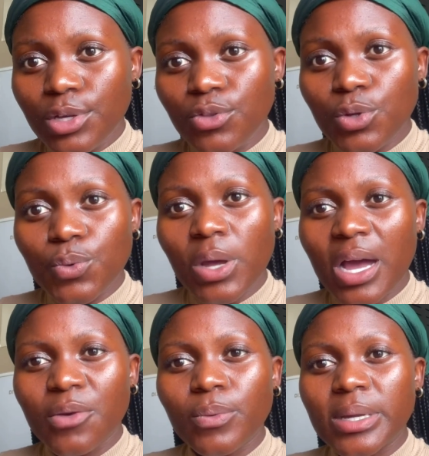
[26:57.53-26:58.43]
through
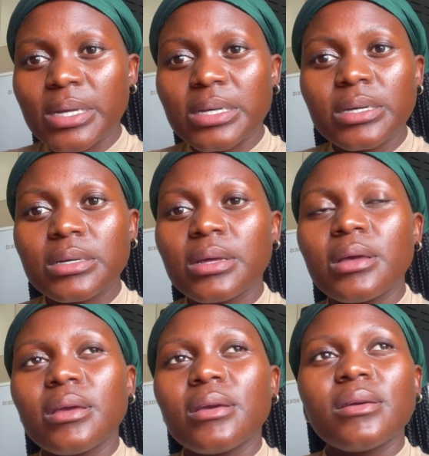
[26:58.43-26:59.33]
hard work
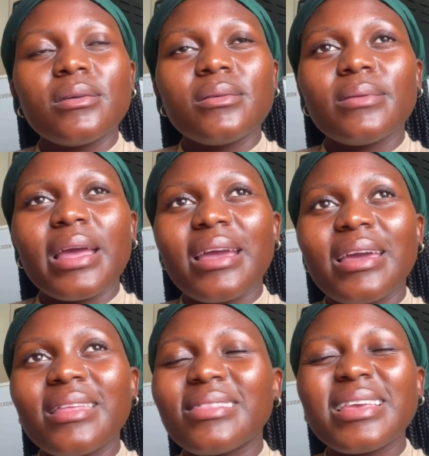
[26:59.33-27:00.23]

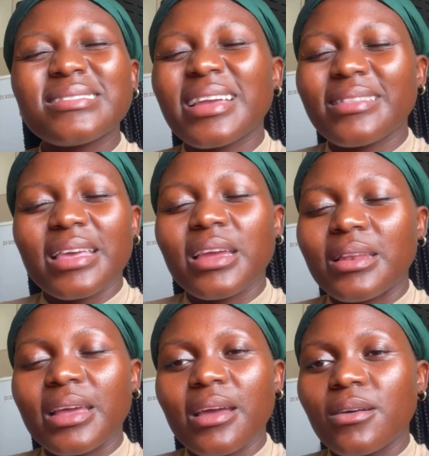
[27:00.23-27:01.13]
and things like that,
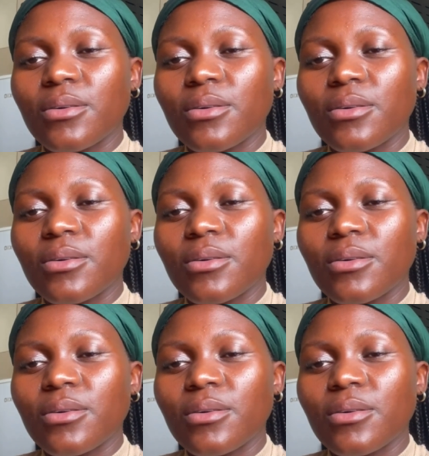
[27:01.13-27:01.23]
like